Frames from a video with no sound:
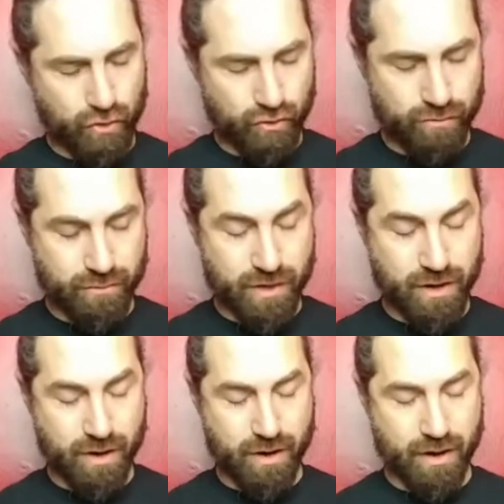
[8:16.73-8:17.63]
to
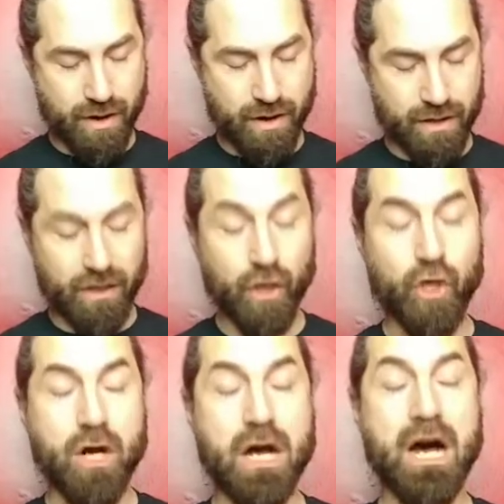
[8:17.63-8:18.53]
make a
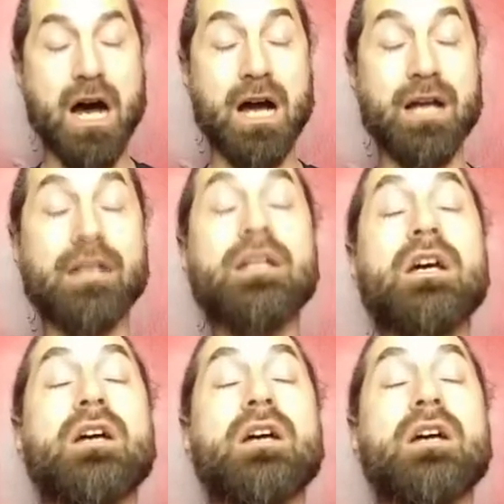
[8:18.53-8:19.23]
right